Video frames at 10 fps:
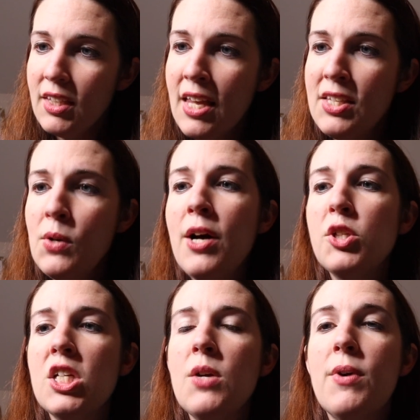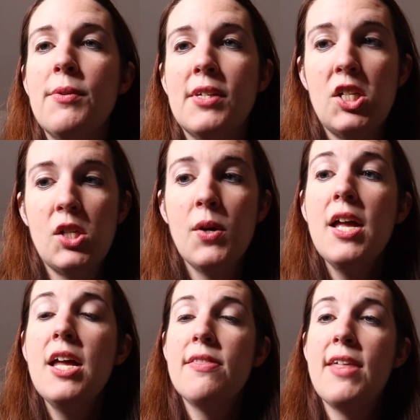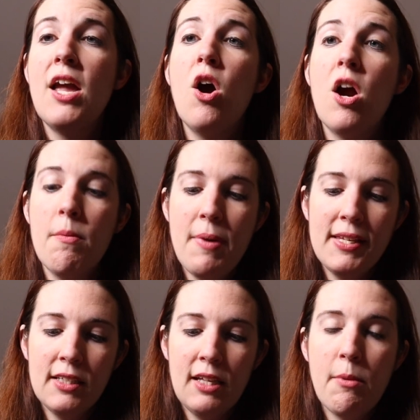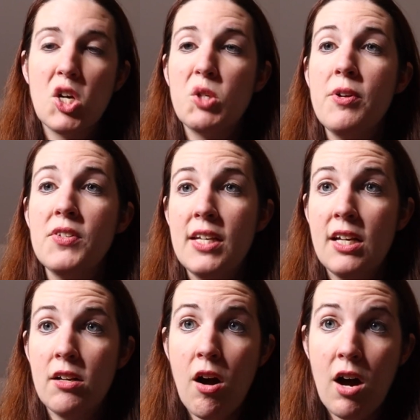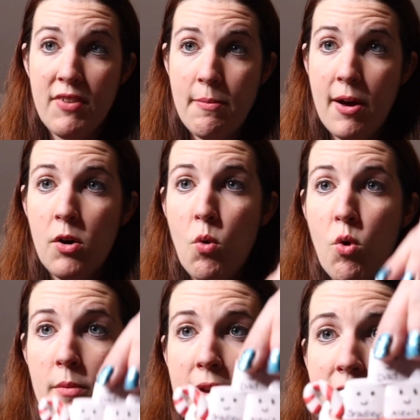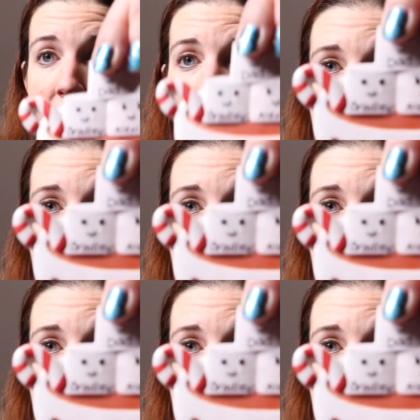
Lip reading: So I'll show you what I was going to do. They are basically marshmallows sitting in a coffee mug ornament, and I was